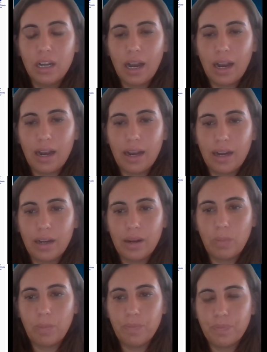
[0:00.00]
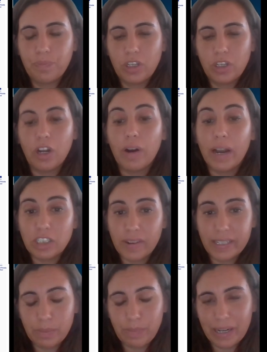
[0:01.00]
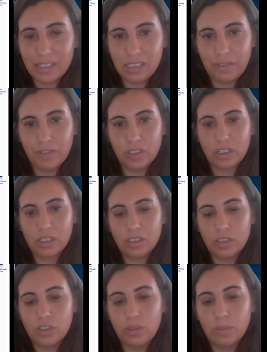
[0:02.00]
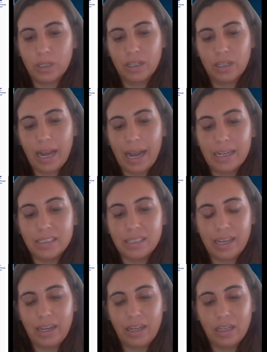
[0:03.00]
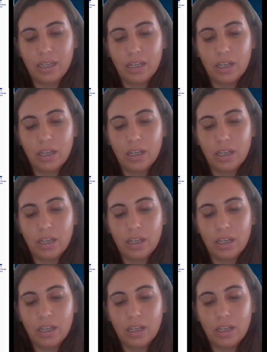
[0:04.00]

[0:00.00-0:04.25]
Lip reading: and transparency for the consumer. As a